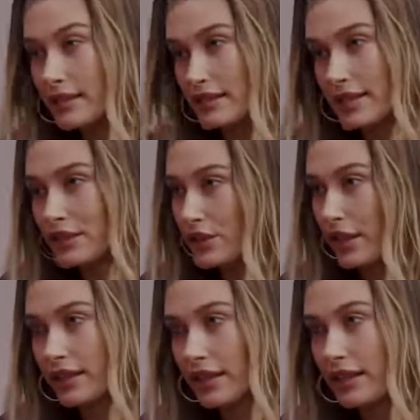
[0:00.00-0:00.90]
since I
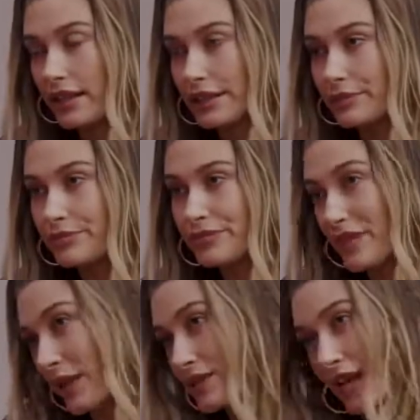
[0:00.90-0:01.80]
started it, and
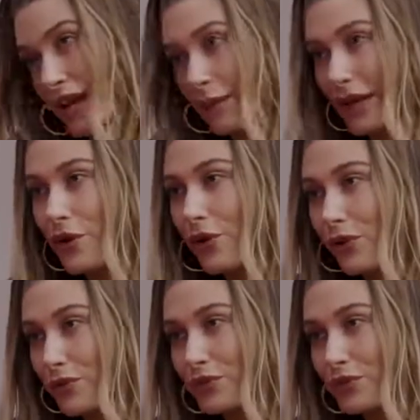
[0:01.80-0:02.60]
that was kind of my goal.